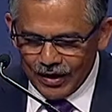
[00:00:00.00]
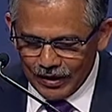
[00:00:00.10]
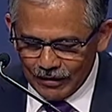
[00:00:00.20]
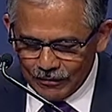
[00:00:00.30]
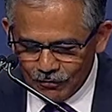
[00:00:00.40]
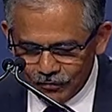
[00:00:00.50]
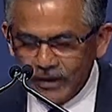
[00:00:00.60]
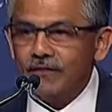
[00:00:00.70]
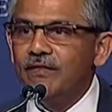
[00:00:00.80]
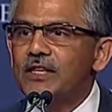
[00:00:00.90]
Uh, for the
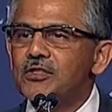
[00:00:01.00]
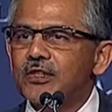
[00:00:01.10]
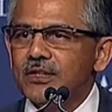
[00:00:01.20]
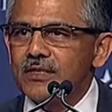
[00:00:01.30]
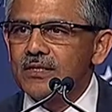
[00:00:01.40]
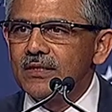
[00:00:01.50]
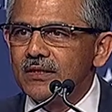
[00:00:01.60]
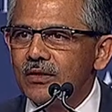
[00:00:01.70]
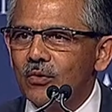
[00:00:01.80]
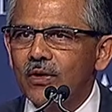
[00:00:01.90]
investors
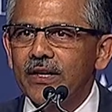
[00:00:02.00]
who are